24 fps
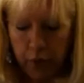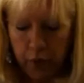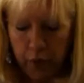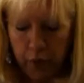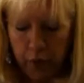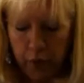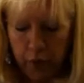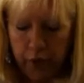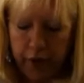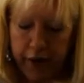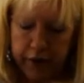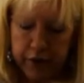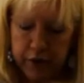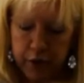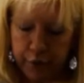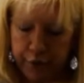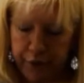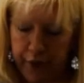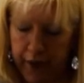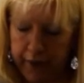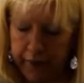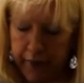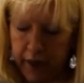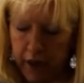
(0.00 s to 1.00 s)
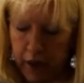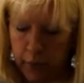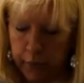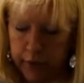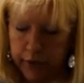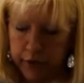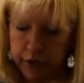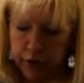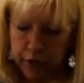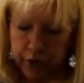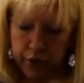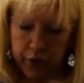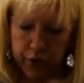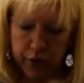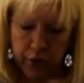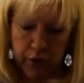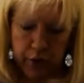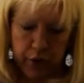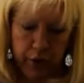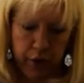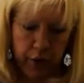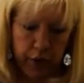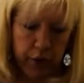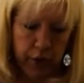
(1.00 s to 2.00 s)
Okay, so finally I want to
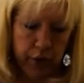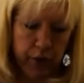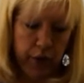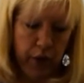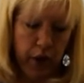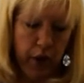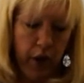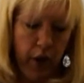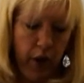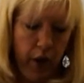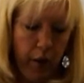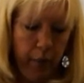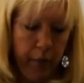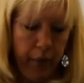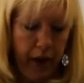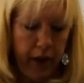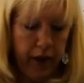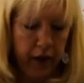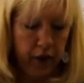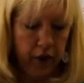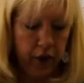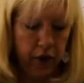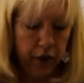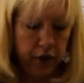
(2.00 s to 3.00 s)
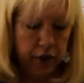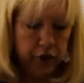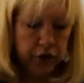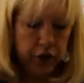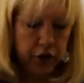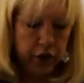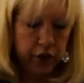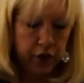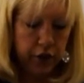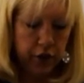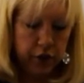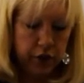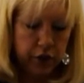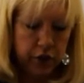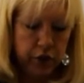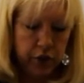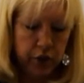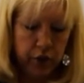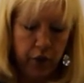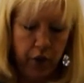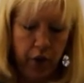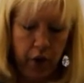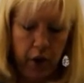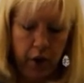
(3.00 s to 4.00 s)
conclude by encouraging you
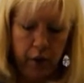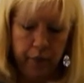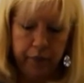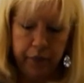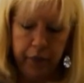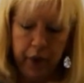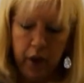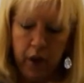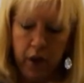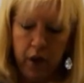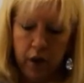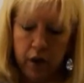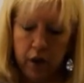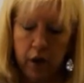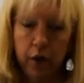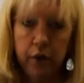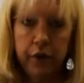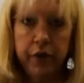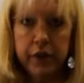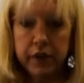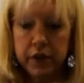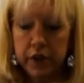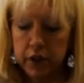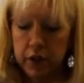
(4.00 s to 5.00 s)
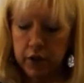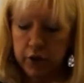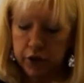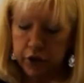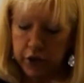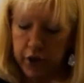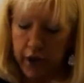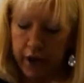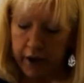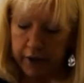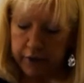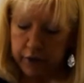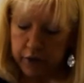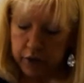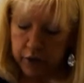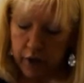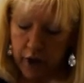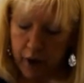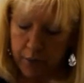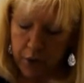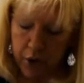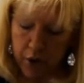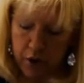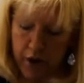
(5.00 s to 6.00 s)
to go visit your child's
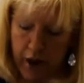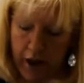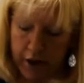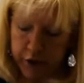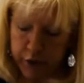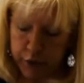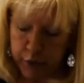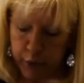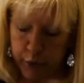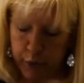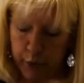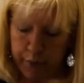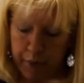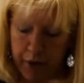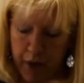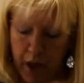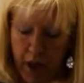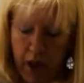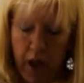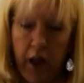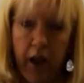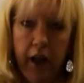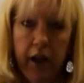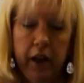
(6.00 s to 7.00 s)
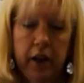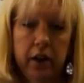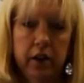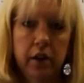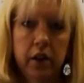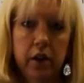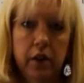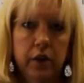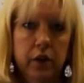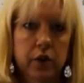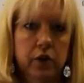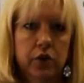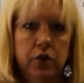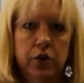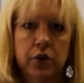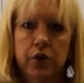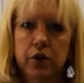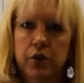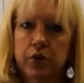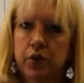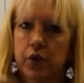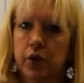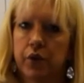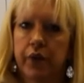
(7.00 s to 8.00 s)
grammar classroom, and the
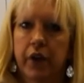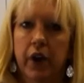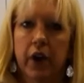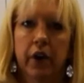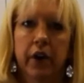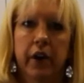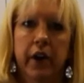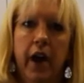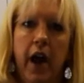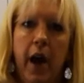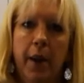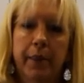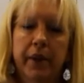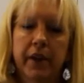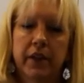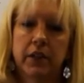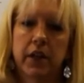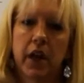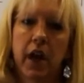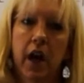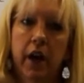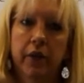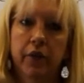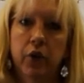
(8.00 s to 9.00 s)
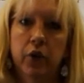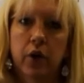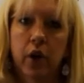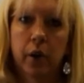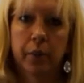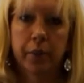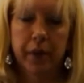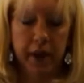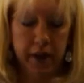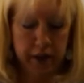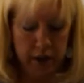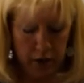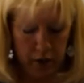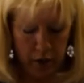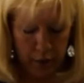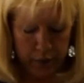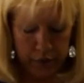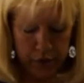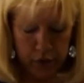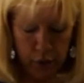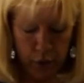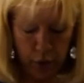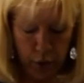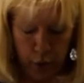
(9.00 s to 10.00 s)
tutors are very happy to have you come in and
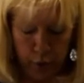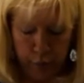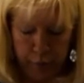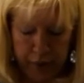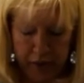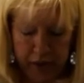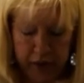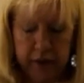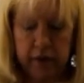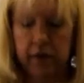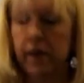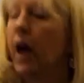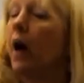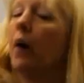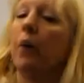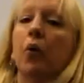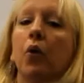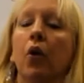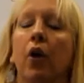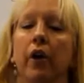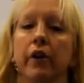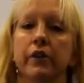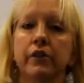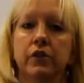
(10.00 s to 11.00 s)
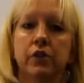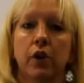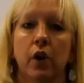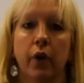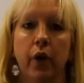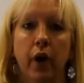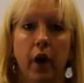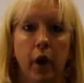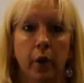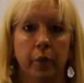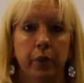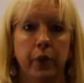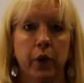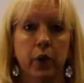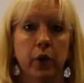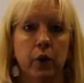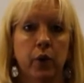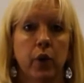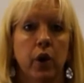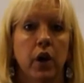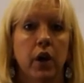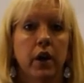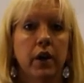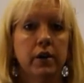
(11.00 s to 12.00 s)
observe, because that will also help you
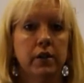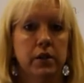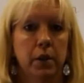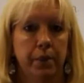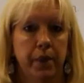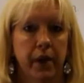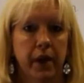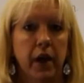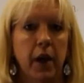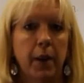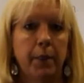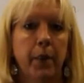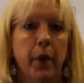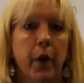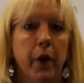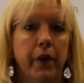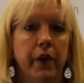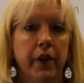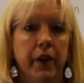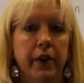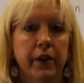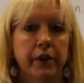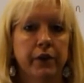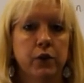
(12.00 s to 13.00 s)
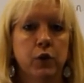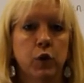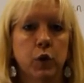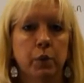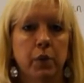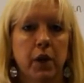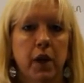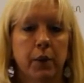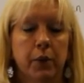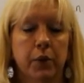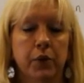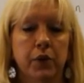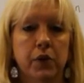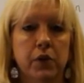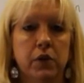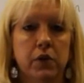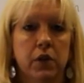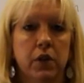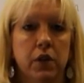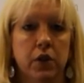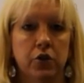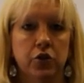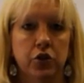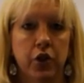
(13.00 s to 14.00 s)
to pick up on this. You'll be able to
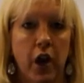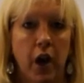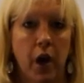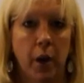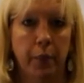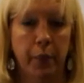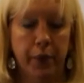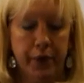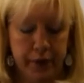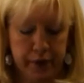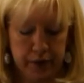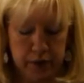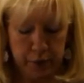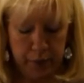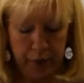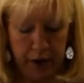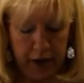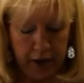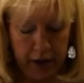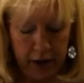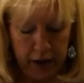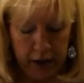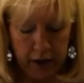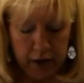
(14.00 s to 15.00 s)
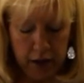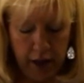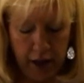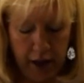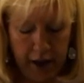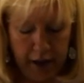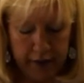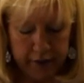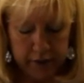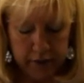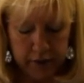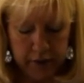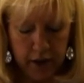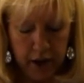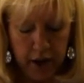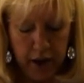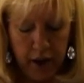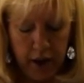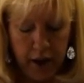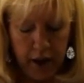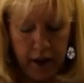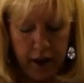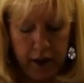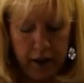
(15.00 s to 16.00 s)
see your child participating in class,
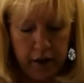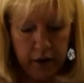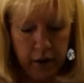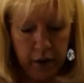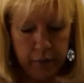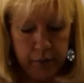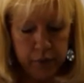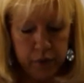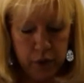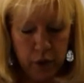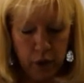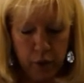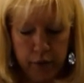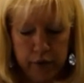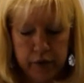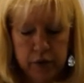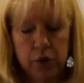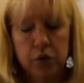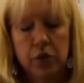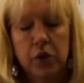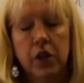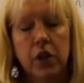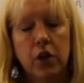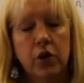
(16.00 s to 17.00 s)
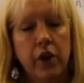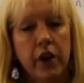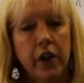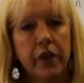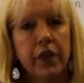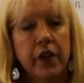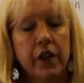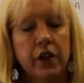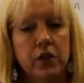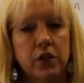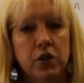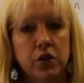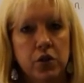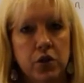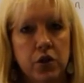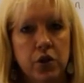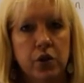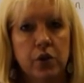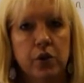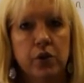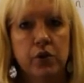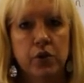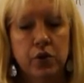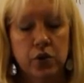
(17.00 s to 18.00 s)
and so it's a really great thing to do,
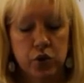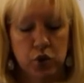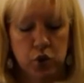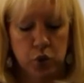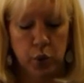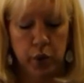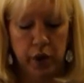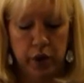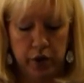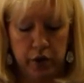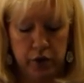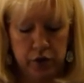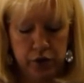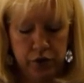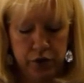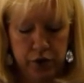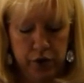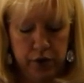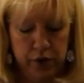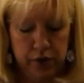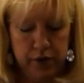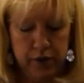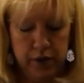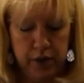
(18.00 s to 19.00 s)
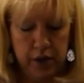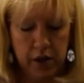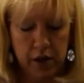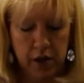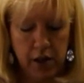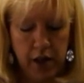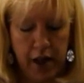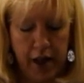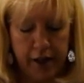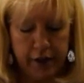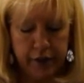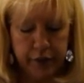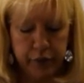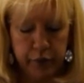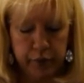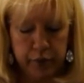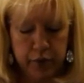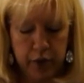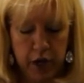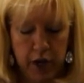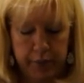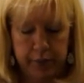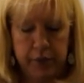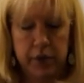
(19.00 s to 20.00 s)
to join your students in class from
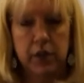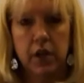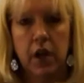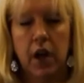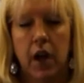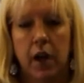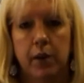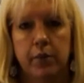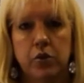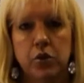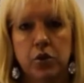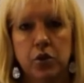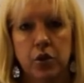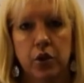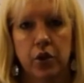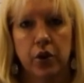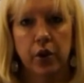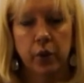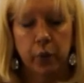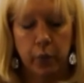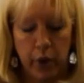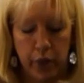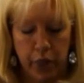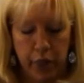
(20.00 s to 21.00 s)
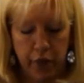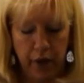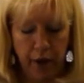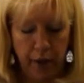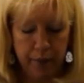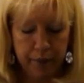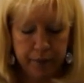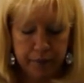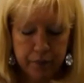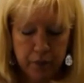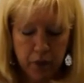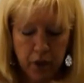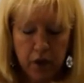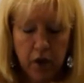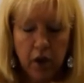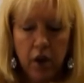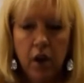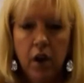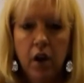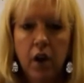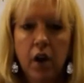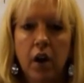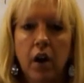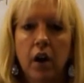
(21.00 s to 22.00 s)
time to time to learn with them.
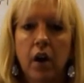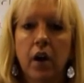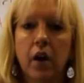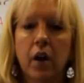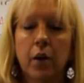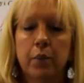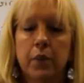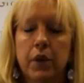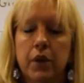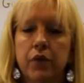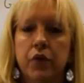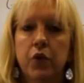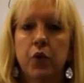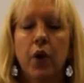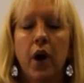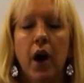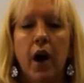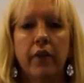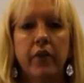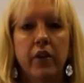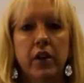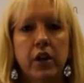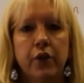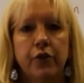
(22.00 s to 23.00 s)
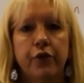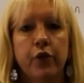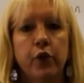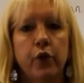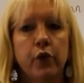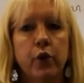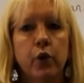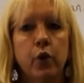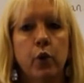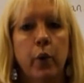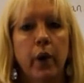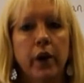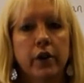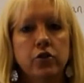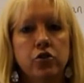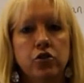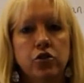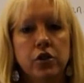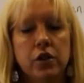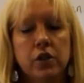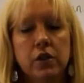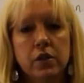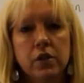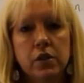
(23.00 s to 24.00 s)
If you have any further
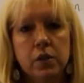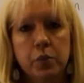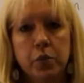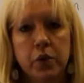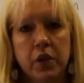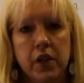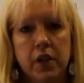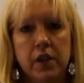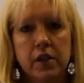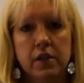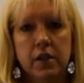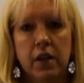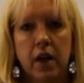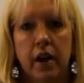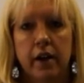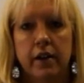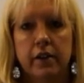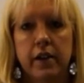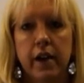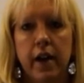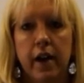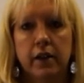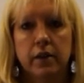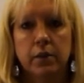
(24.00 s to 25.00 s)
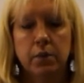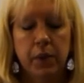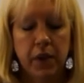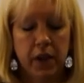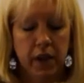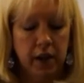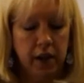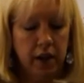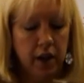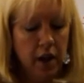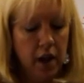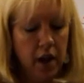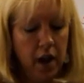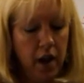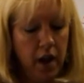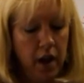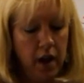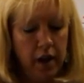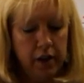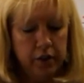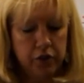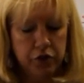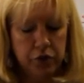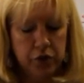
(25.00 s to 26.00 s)
questions, please contact me
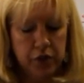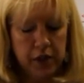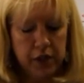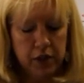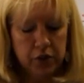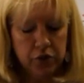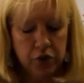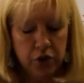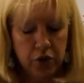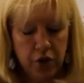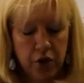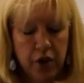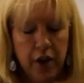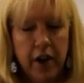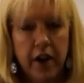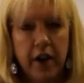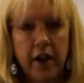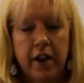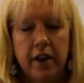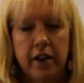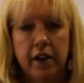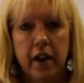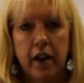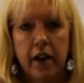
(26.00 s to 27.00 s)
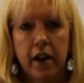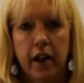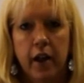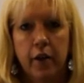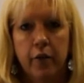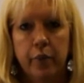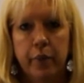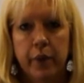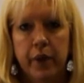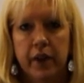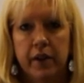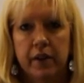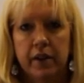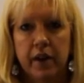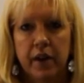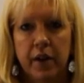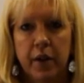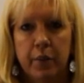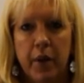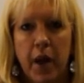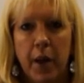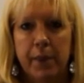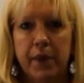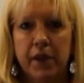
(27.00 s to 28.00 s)
at your leisure, and I have been
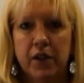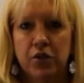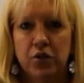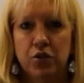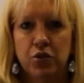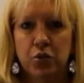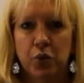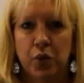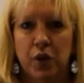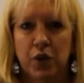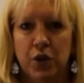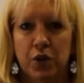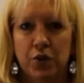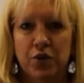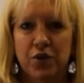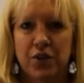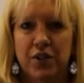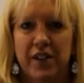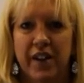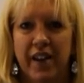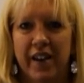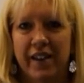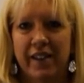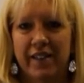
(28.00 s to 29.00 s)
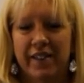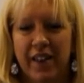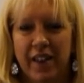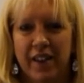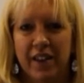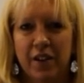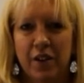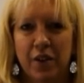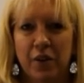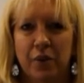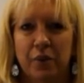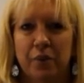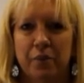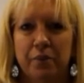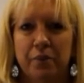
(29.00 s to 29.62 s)
happy to join you today. Thank you.